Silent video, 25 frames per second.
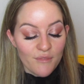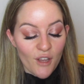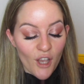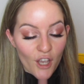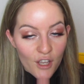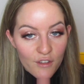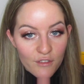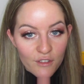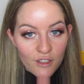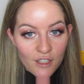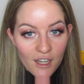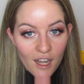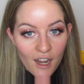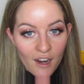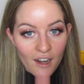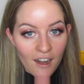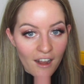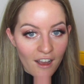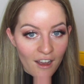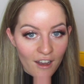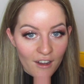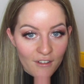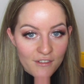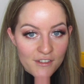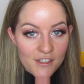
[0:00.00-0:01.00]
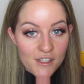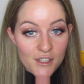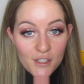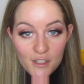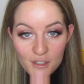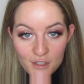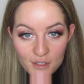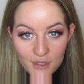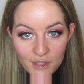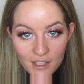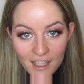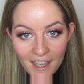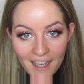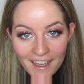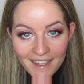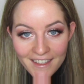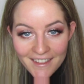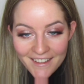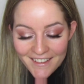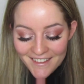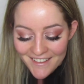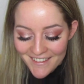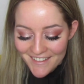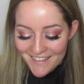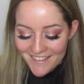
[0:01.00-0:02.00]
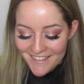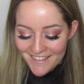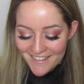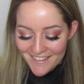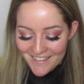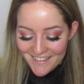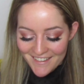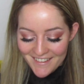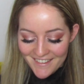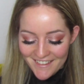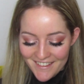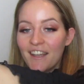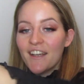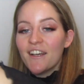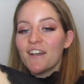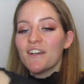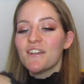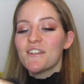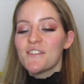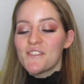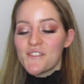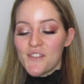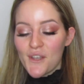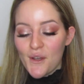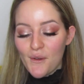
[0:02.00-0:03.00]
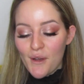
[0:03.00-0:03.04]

over an hour and a half to create. So